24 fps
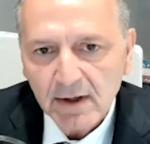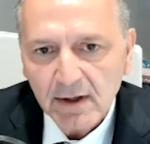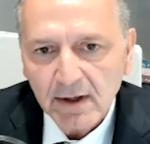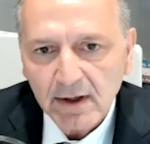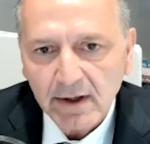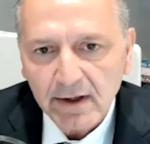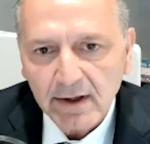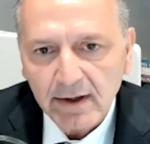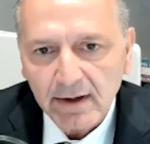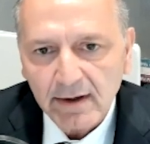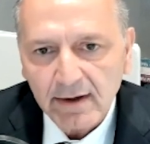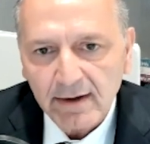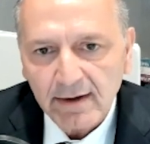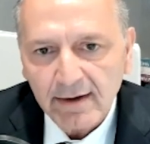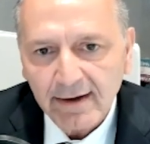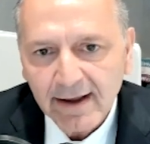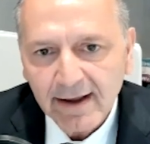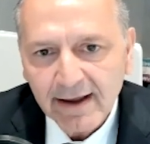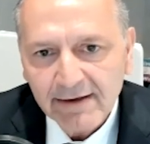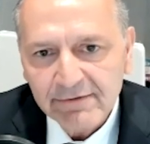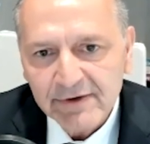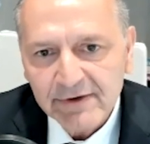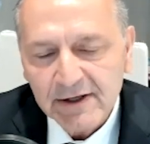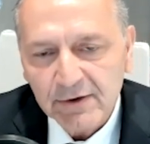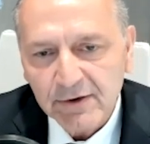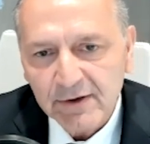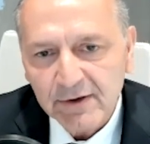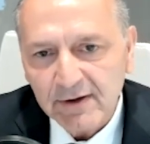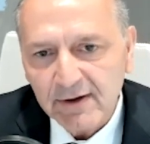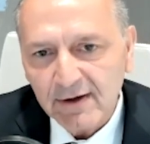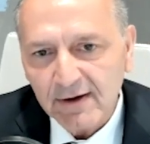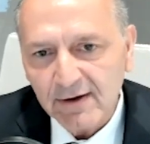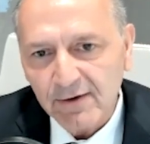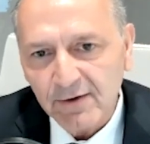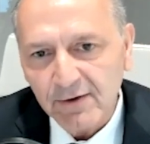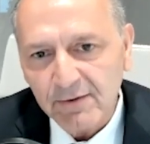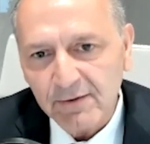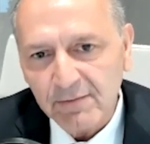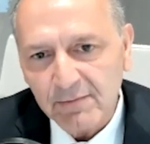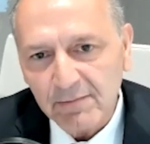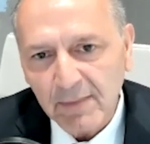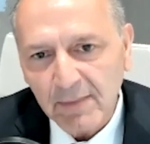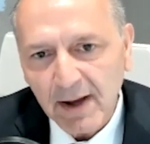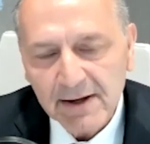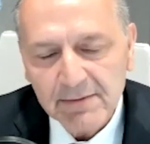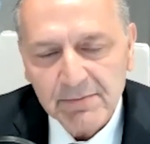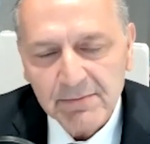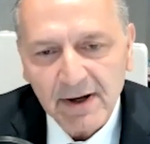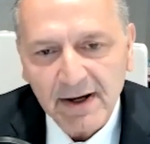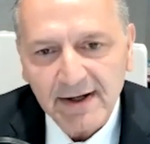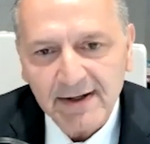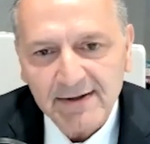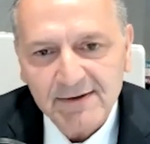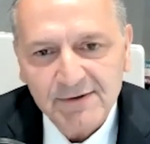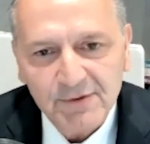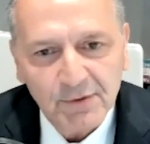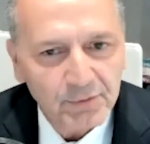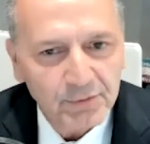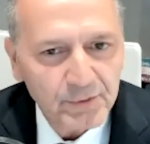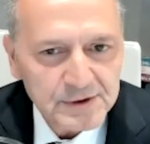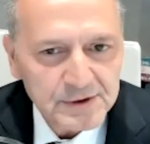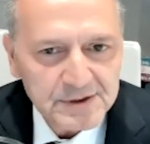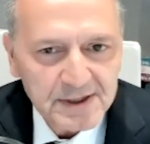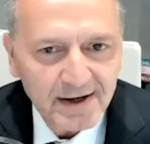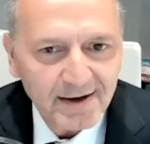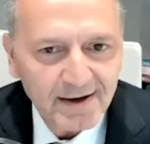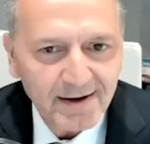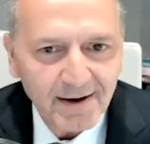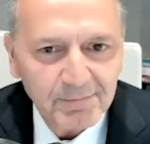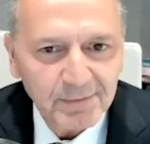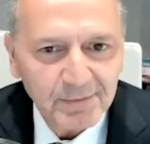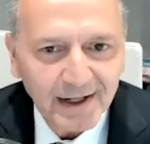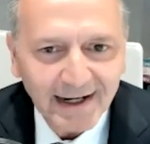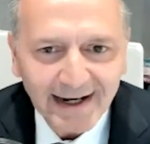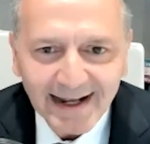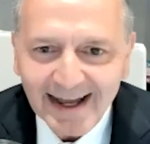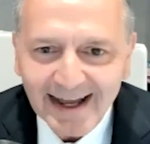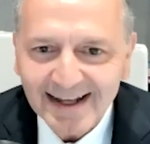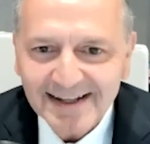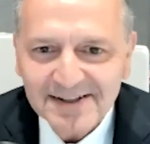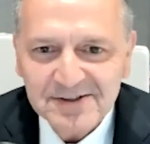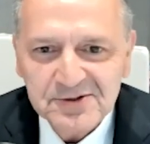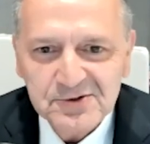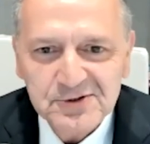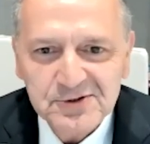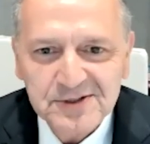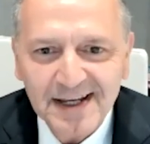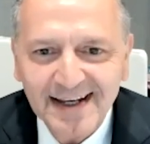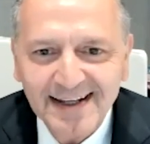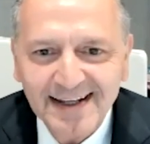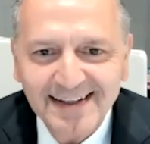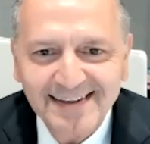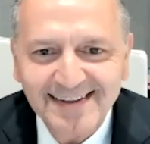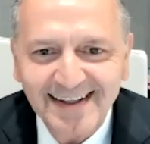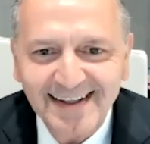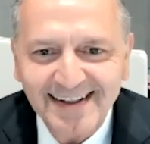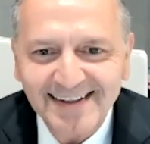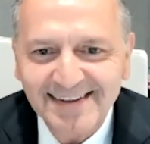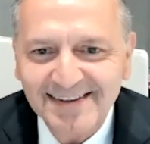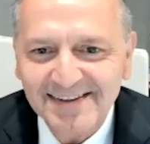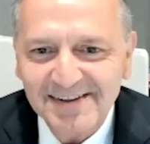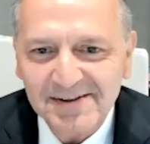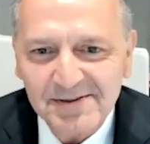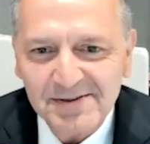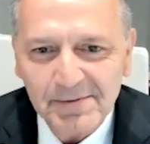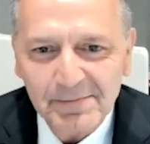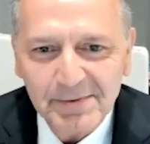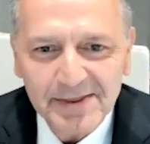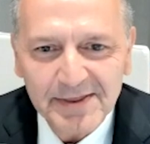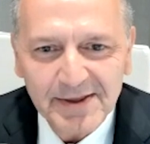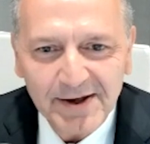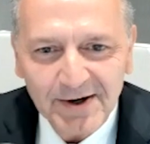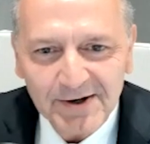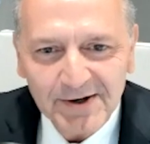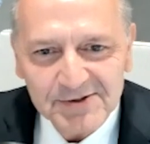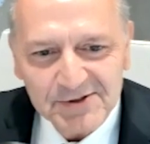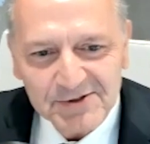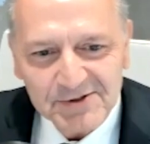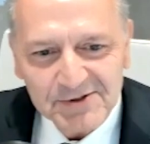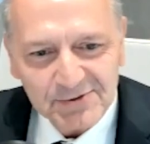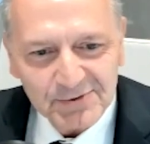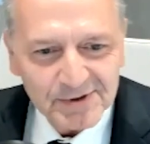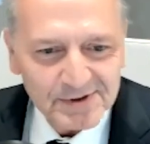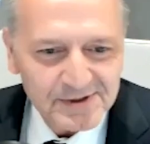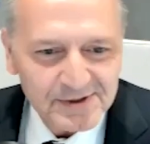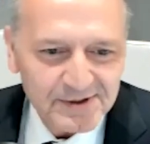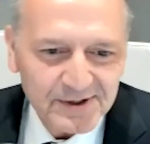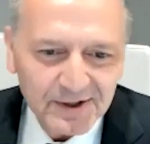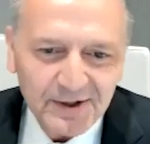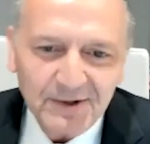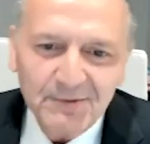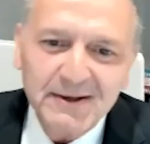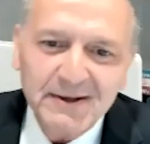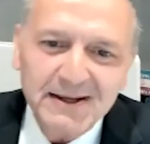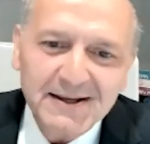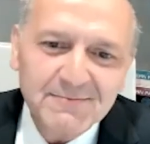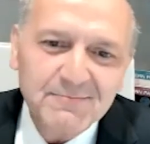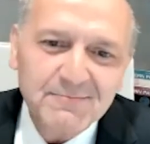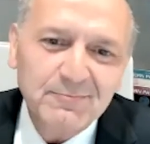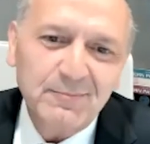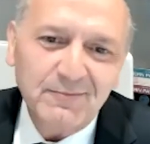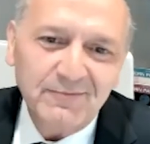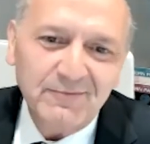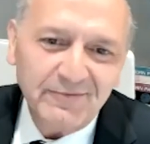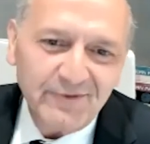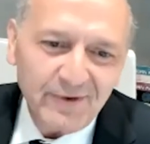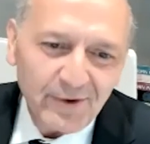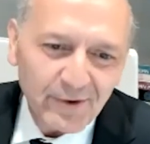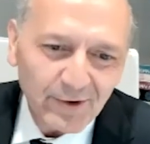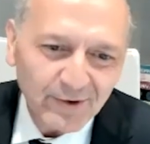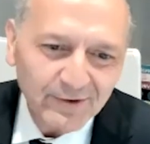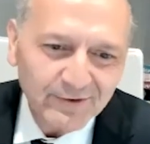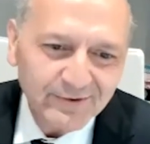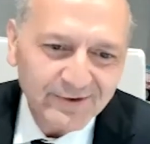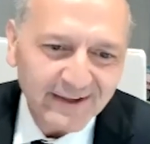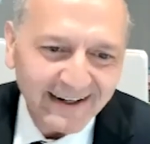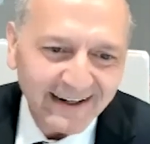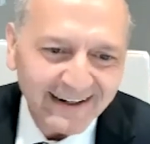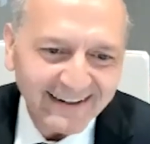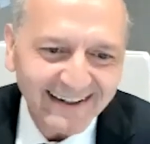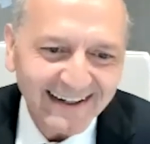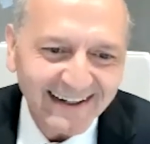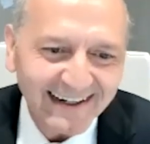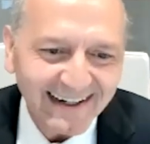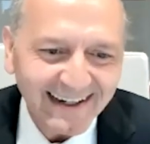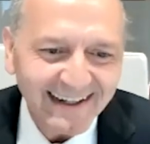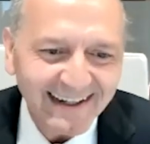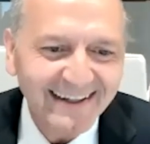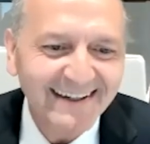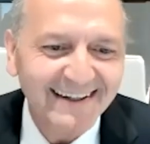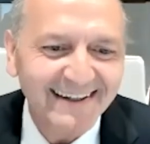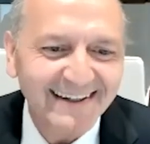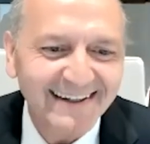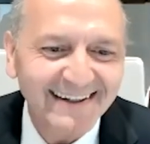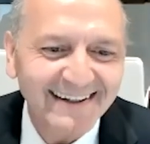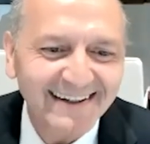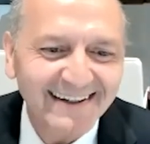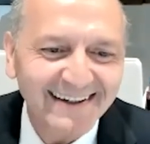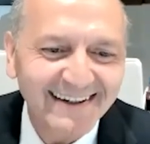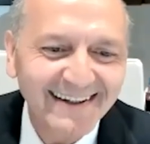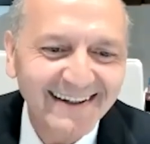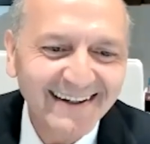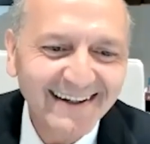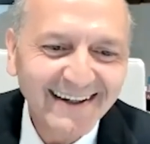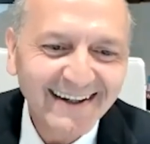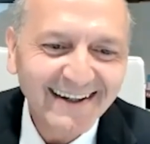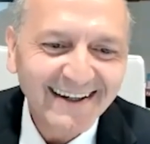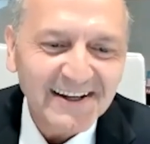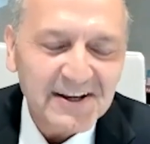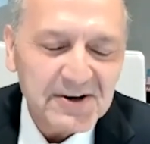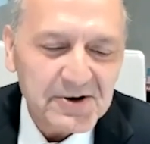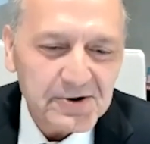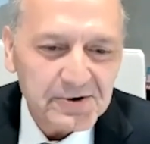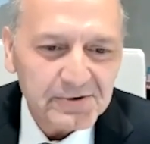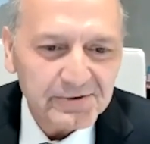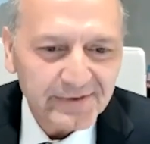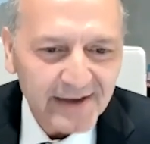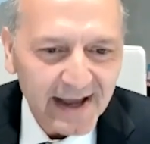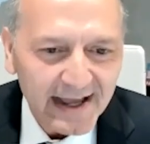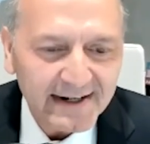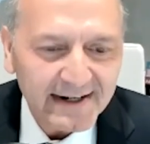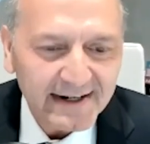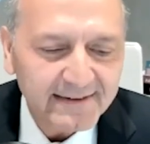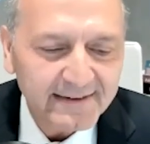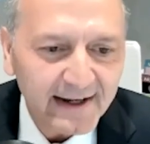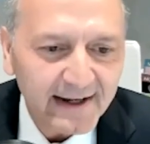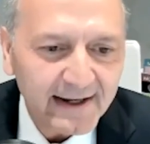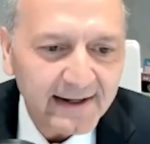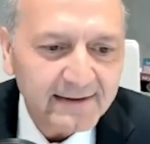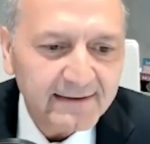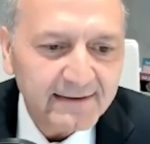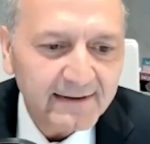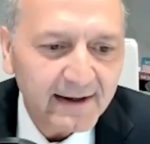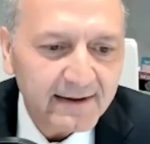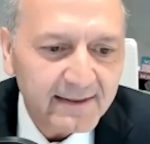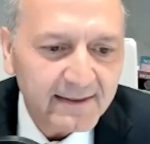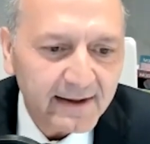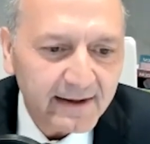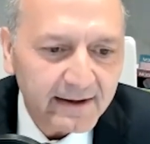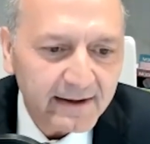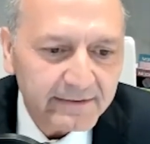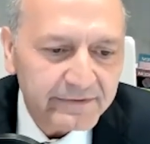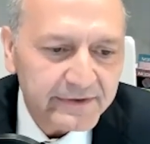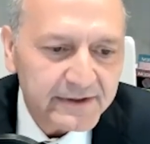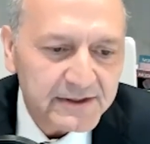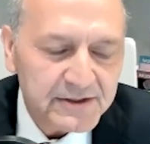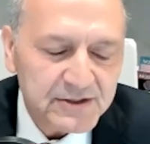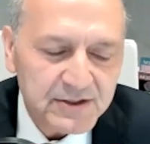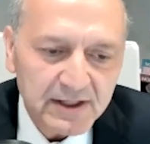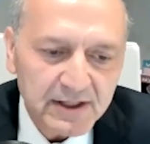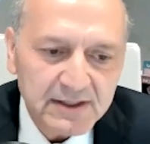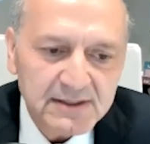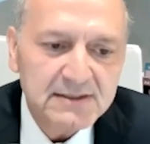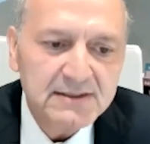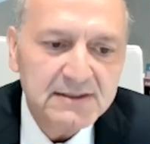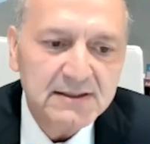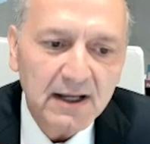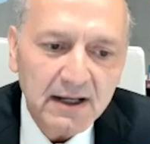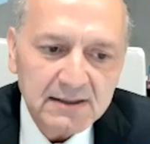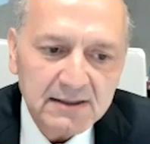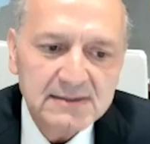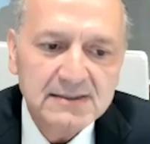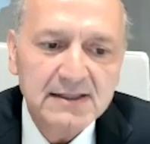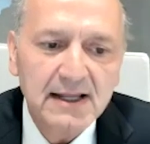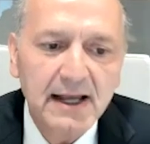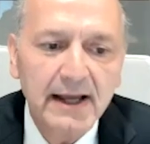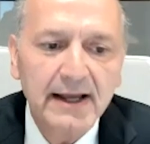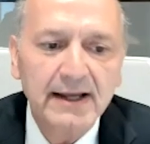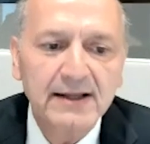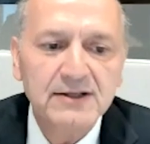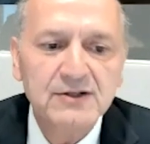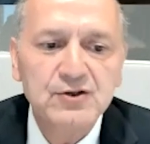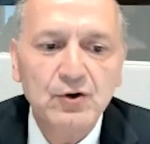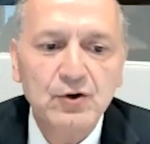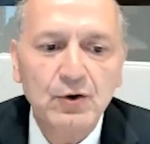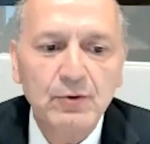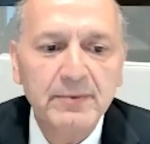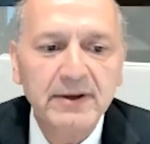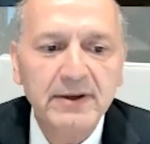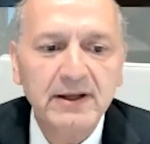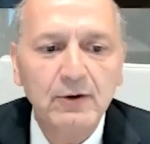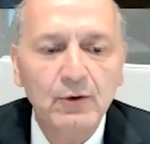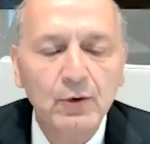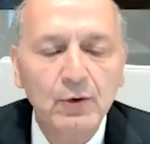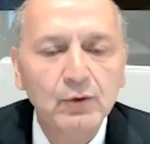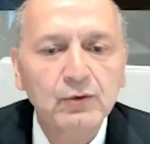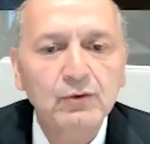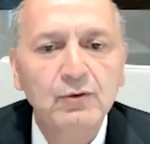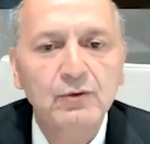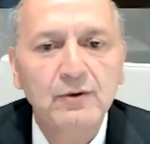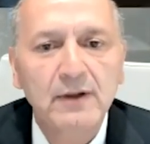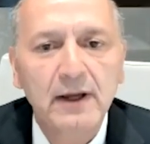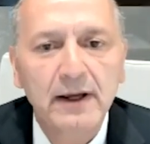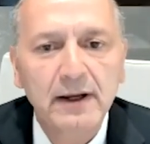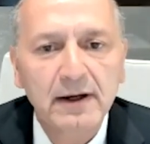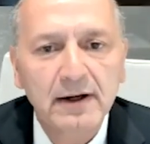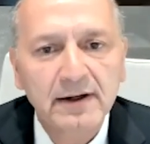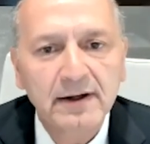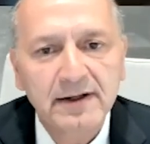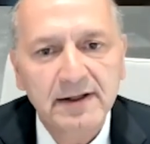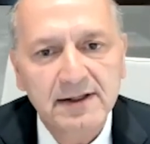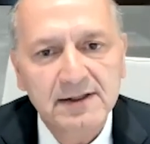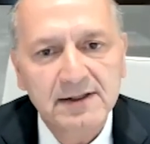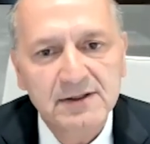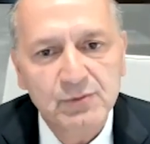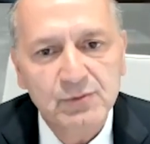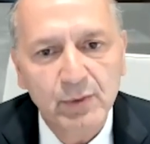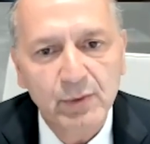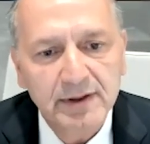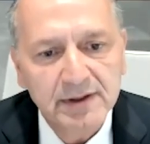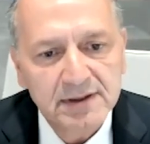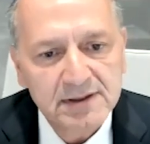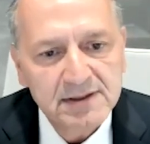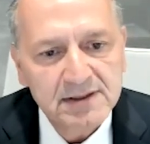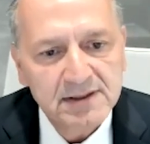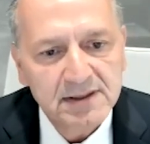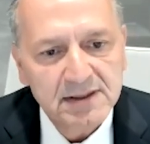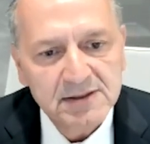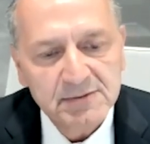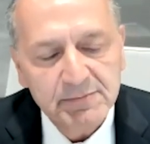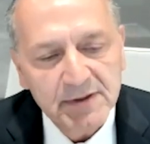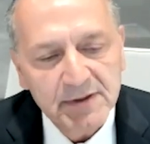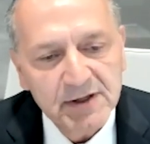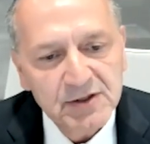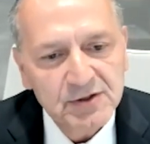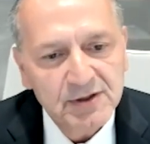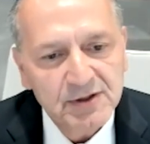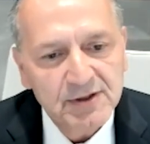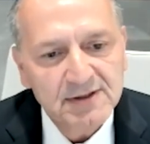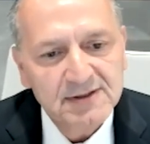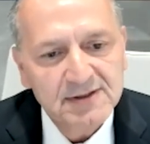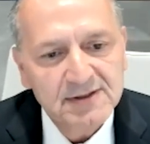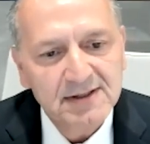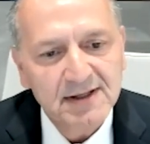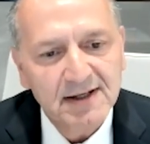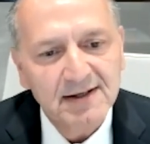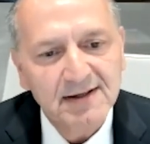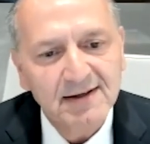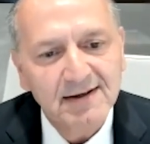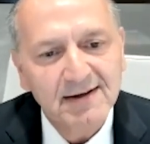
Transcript: heavy on my mind. So first, I'm glad you said that the pathologist will still be involved and click, validate. I think if it just does that, go to the areas where it's suspicious